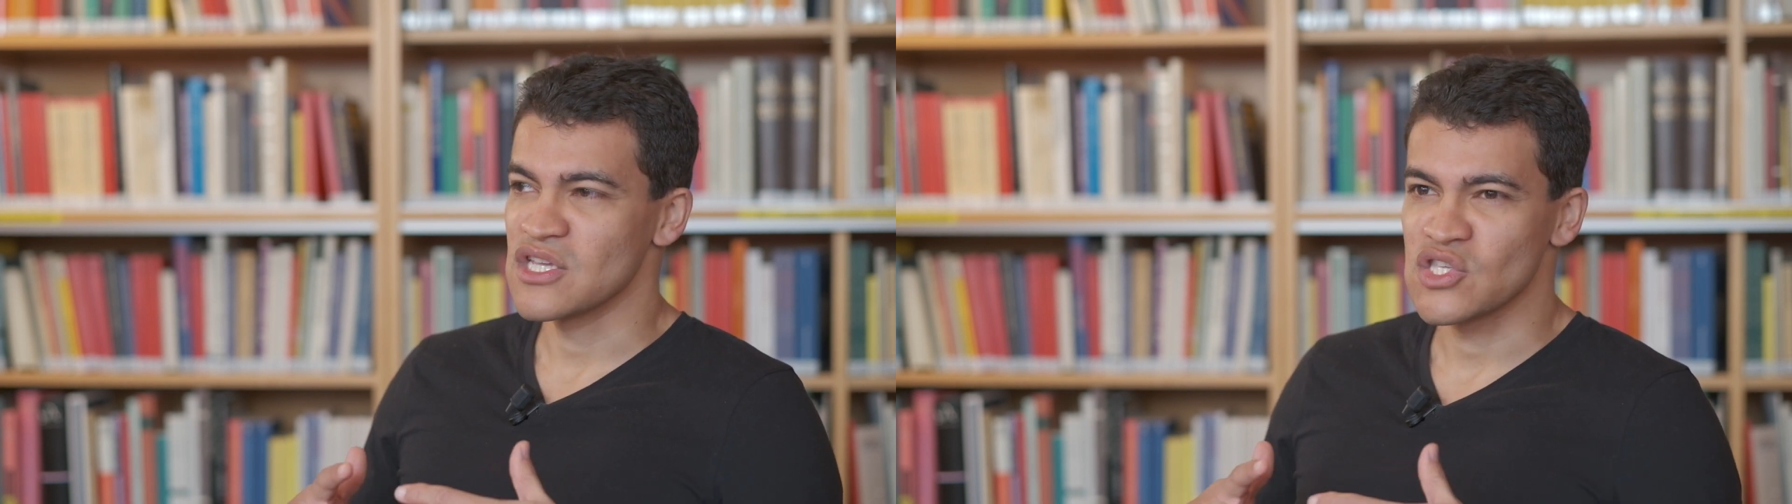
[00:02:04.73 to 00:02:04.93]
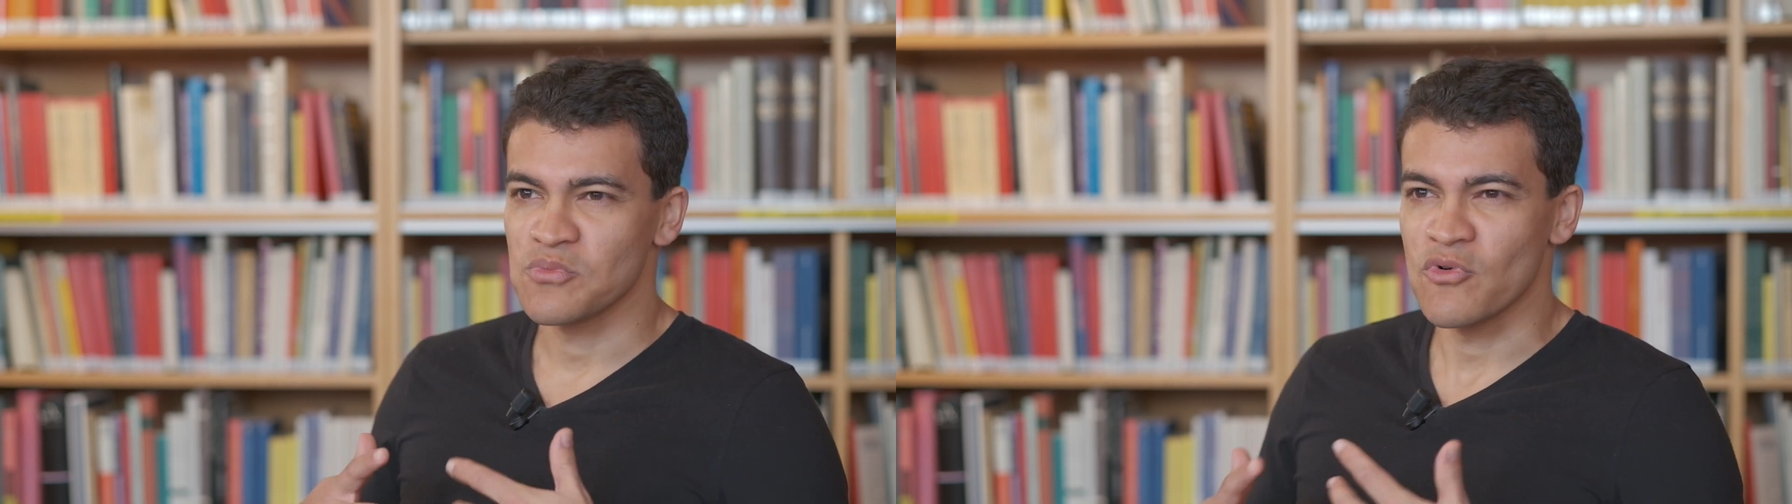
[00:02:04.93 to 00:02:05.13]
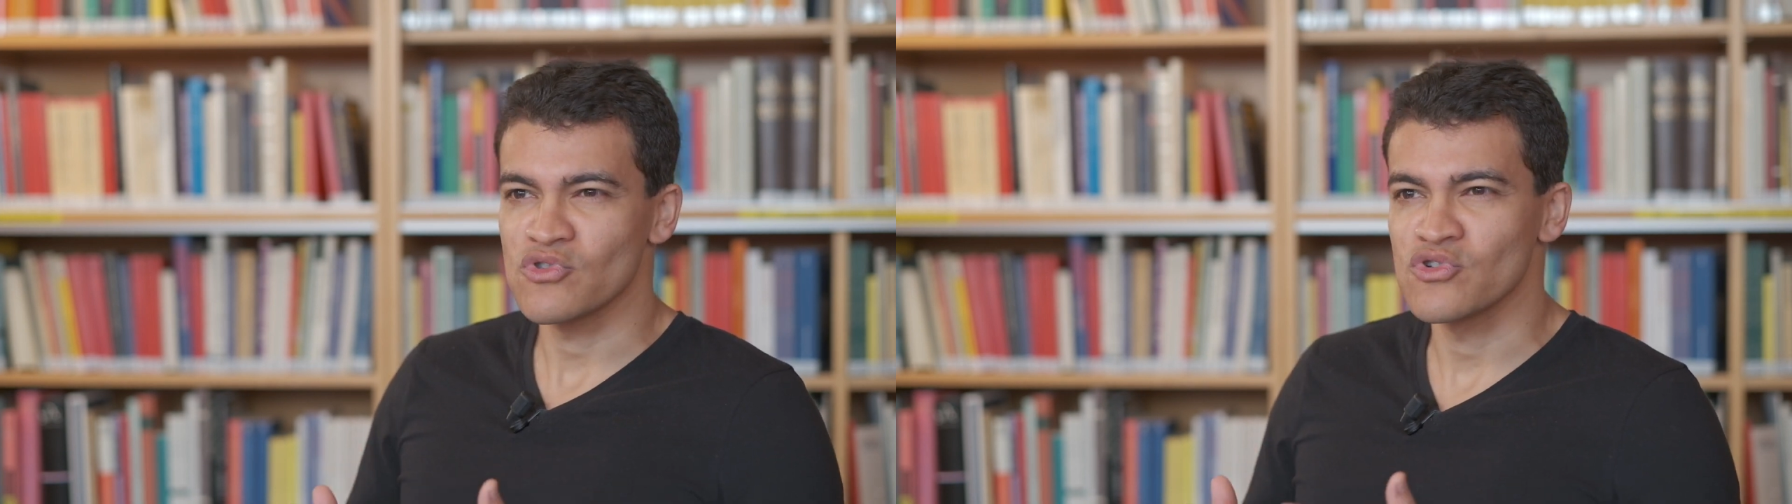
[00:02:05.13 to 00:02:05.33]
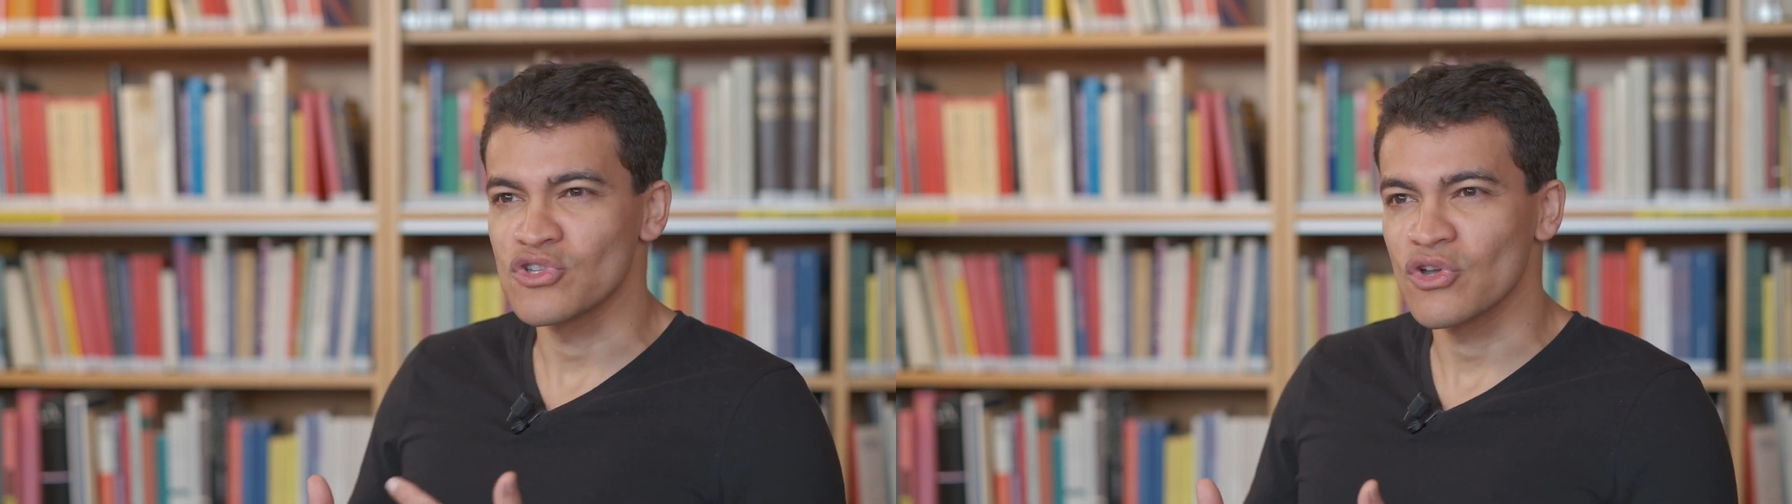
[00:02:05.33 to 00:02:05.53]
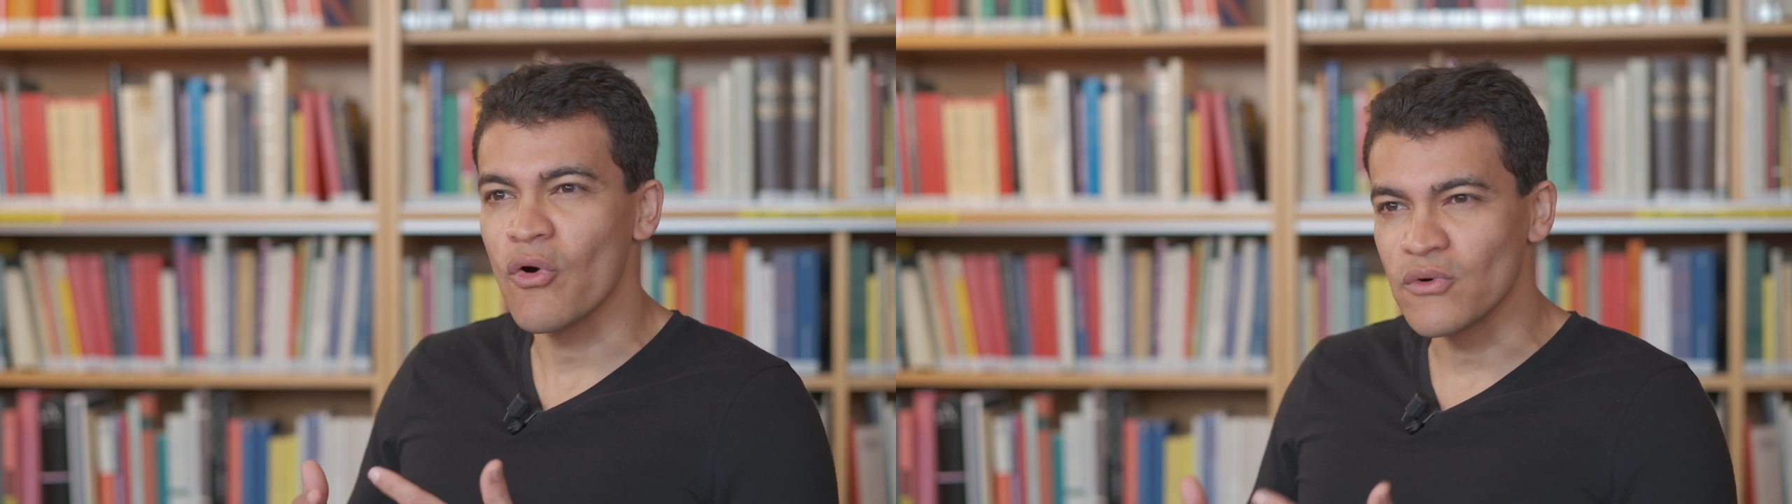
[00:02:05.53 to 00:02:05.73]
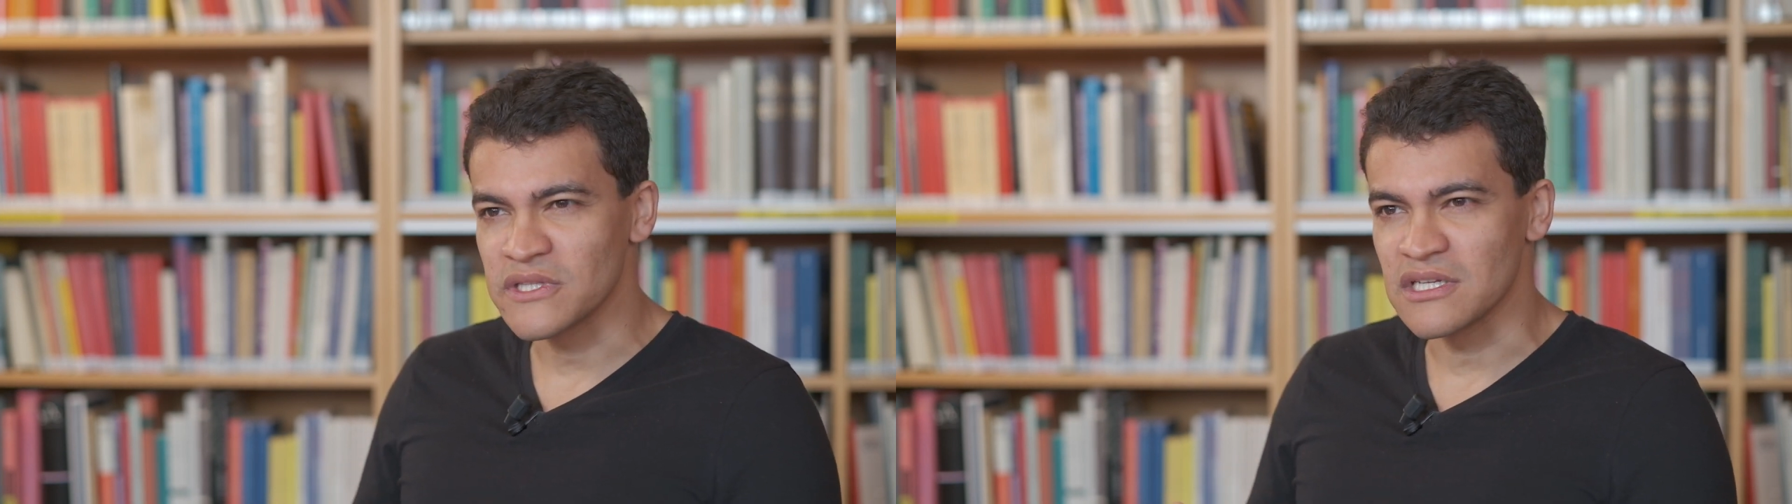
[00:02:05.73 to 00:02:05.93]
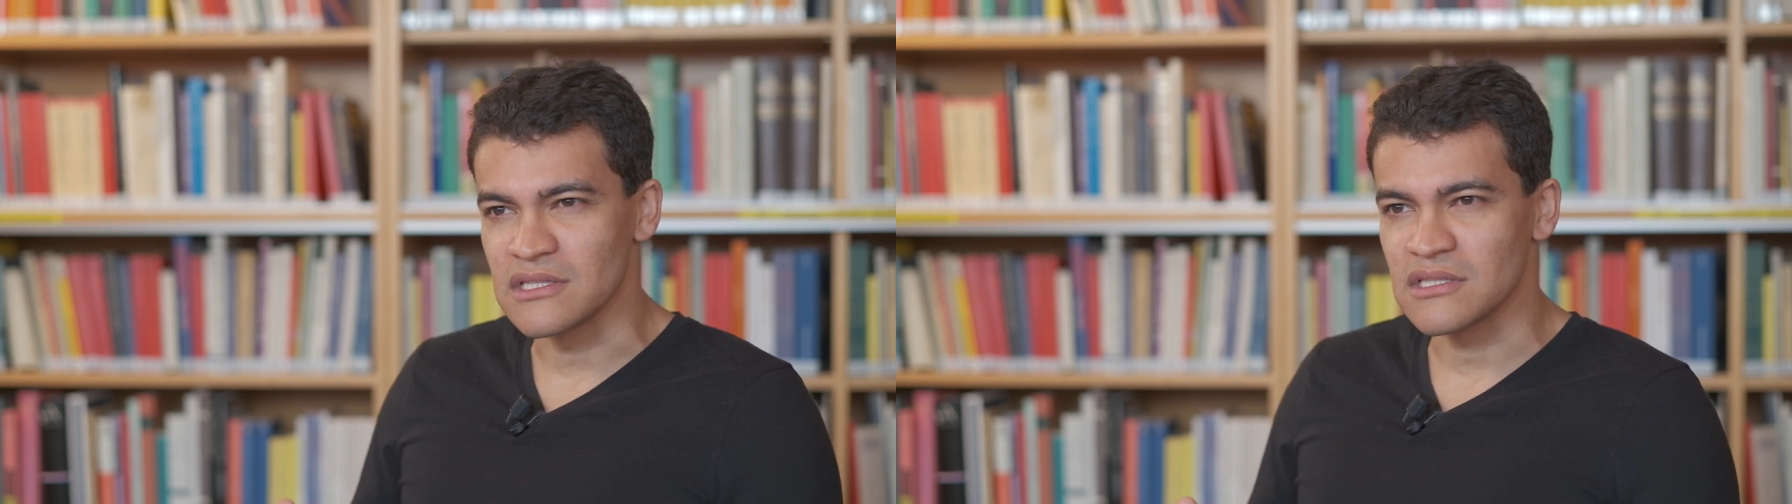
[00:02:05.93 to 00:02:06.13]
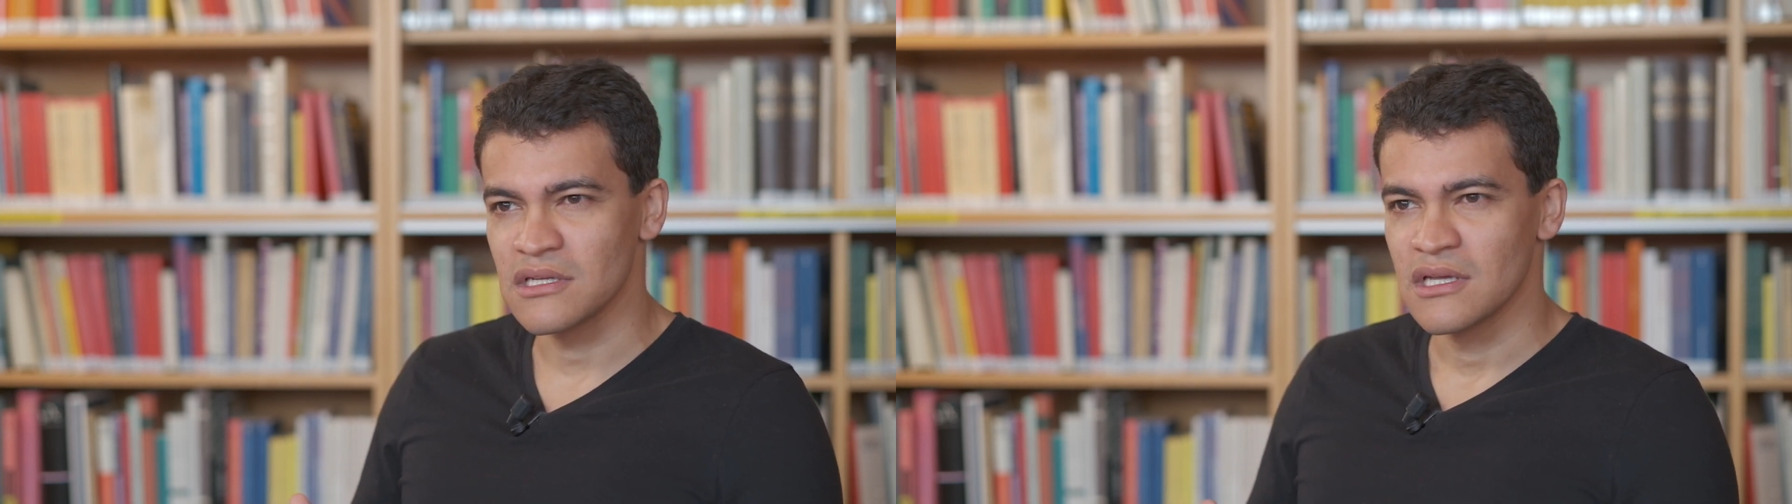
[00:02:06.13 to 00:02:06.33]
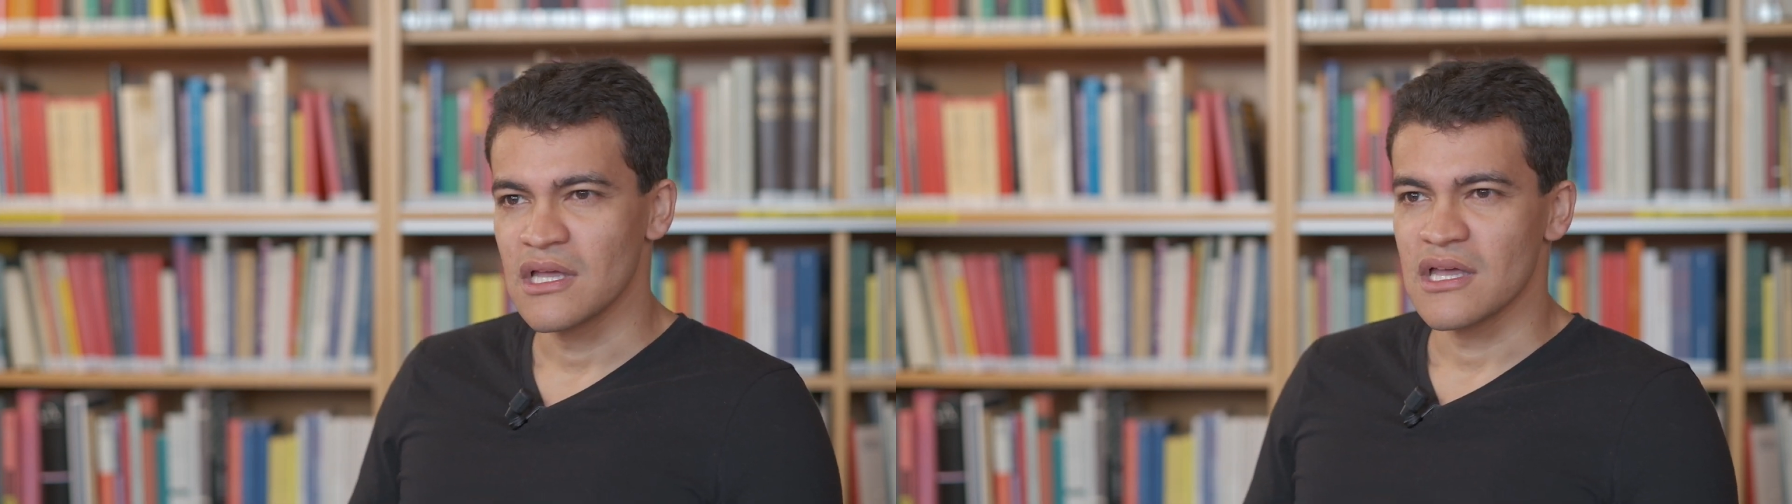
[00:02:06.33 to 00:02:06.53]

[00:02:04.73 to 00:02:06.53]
sponsored content